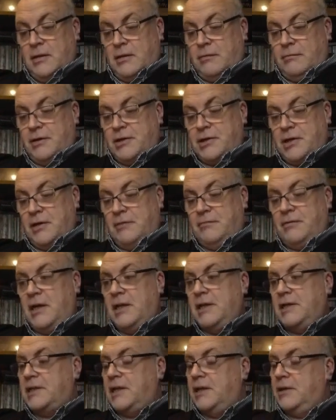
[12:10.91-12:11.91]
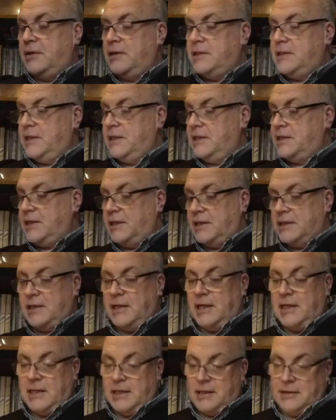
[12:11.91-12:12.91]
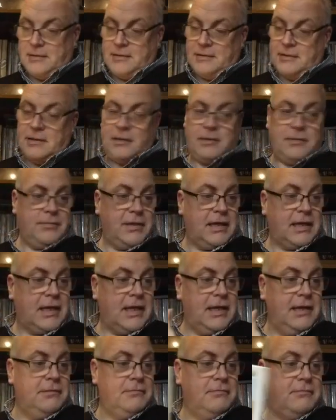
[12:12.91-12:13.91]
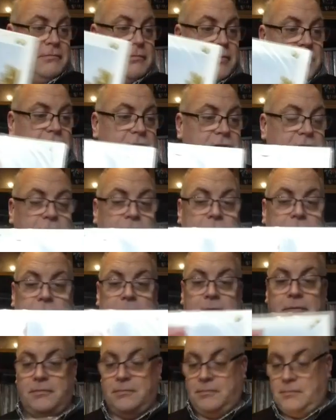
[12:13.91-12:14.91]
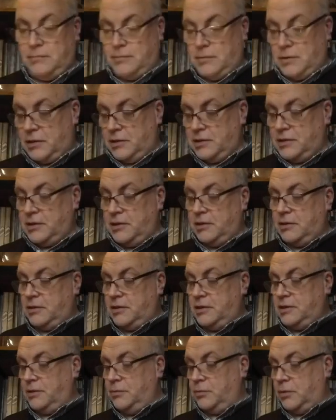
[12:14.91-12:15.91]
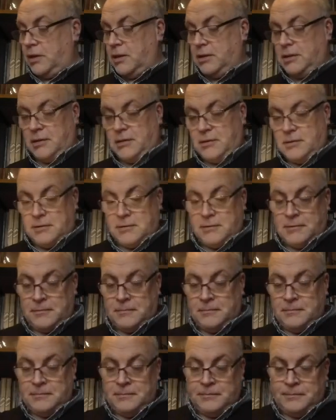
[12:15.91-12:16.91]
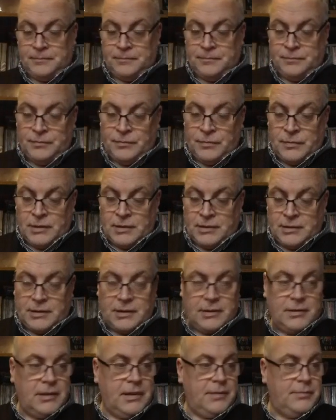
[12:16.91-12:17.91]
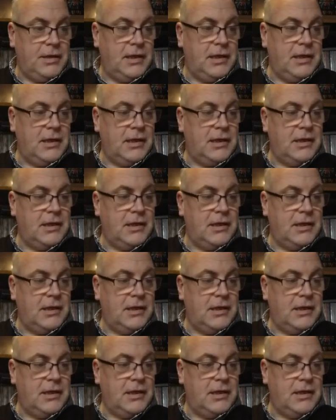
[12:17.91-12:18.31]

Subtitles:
originally released in 1968, again, reissued 1991. So let me